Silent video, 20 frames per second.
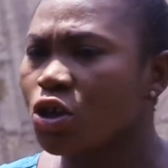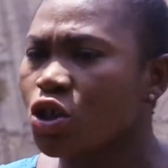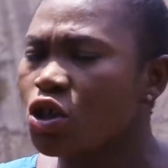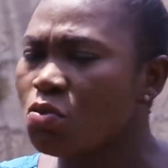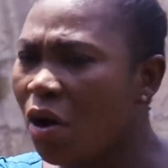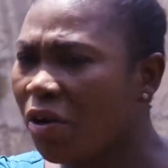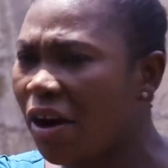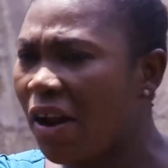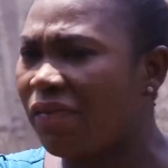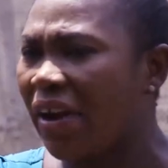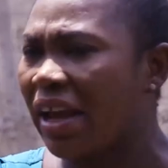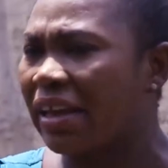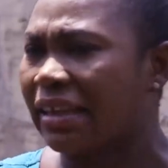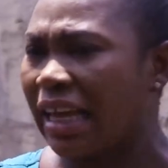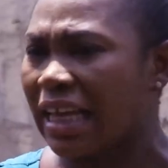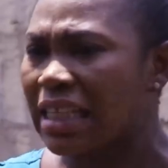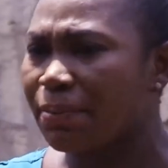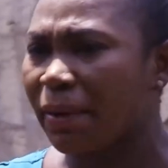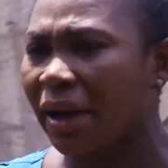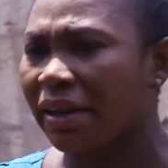So tomorrow if I
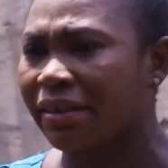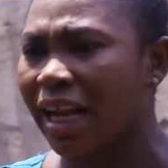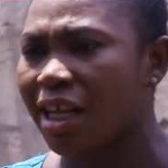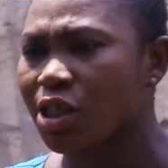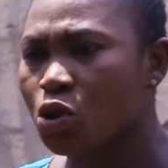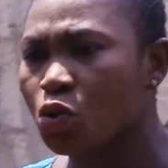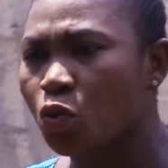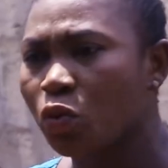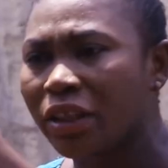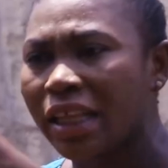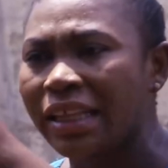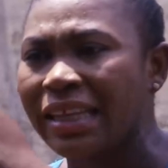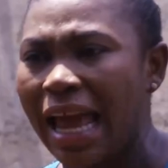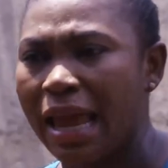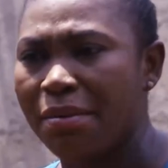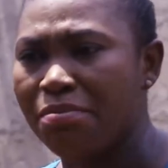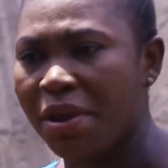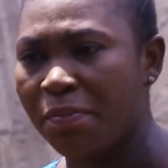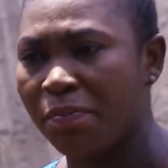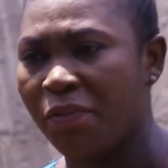get pregnant, you will
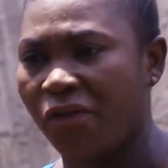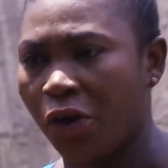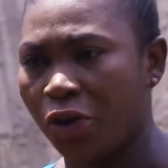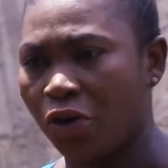deny me.